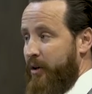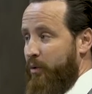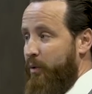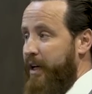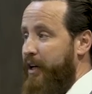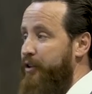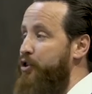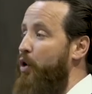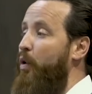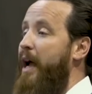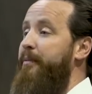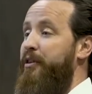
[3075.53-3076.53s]
we need to do
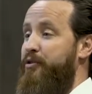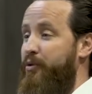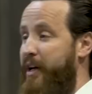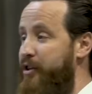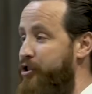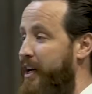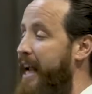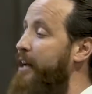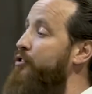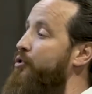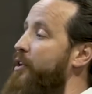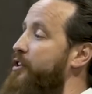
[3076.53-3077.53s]
away with the tradition.
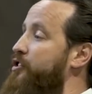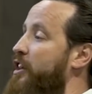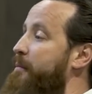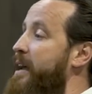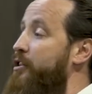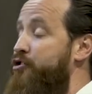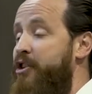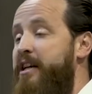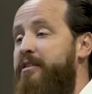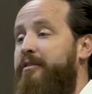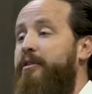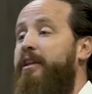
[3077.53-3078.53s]
Any tradition that makes
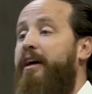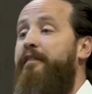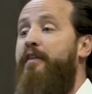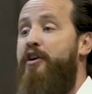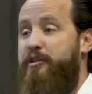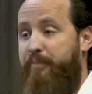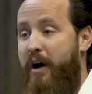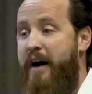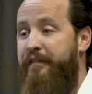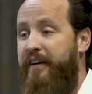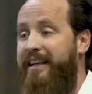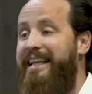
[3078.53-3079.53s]
Jesus look like a false
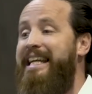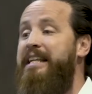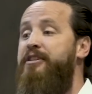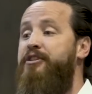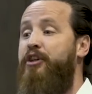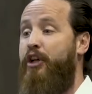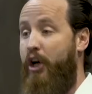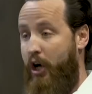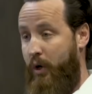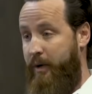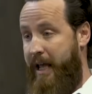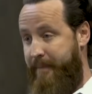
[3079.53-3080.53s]
prophet needs to
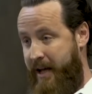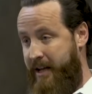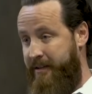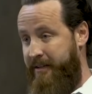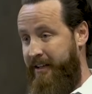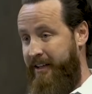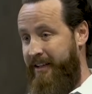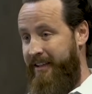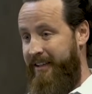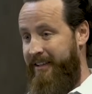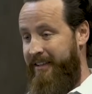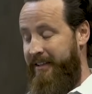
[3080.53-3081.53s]
go. Amen?
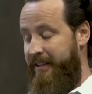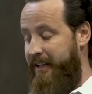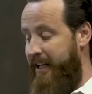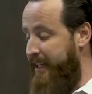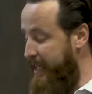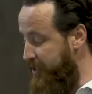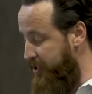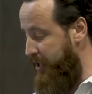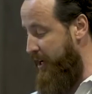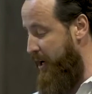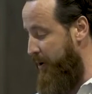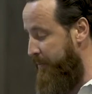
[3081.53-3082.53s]
It needs to
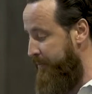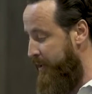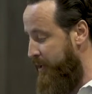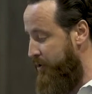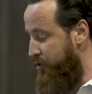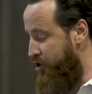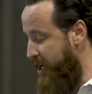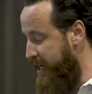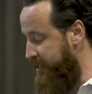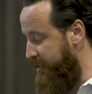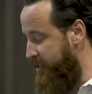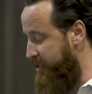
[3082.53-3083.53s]
go.
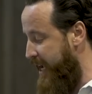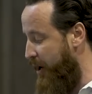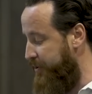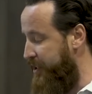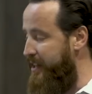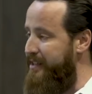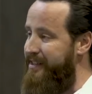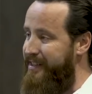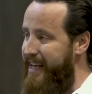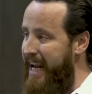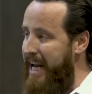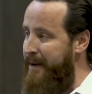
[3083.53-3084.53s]
Jesus is held to this
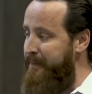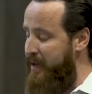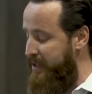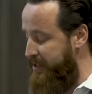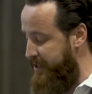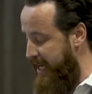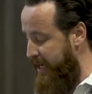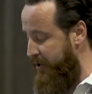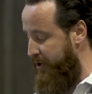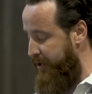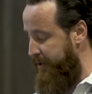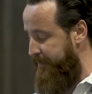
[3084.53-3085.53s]
same
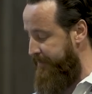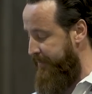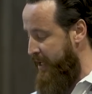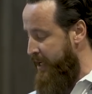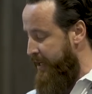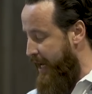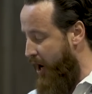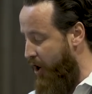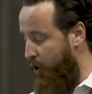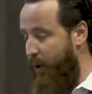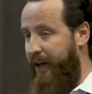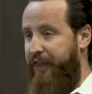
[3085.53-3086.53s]
standard. Now,
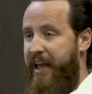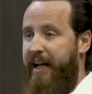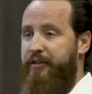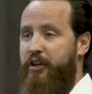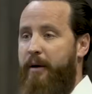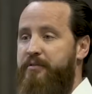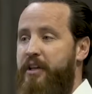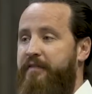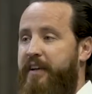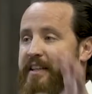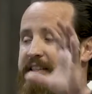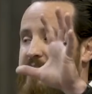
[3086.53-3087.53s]
a quick thing in terms of
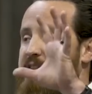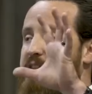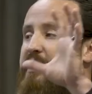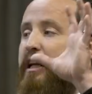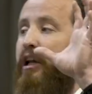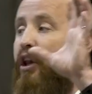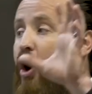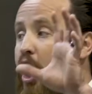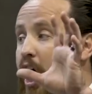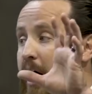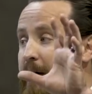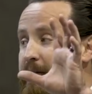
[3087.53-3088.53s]
consistency in the
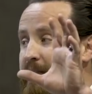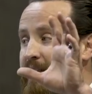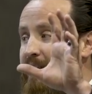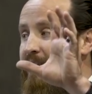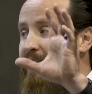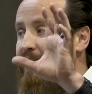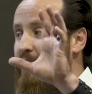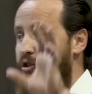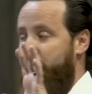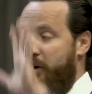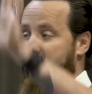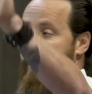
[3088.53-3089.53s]
law.
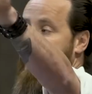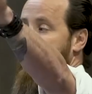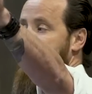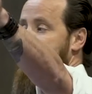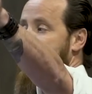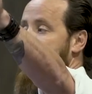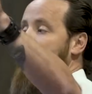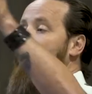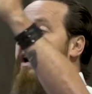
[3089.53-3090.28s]
Deuteronomy 13,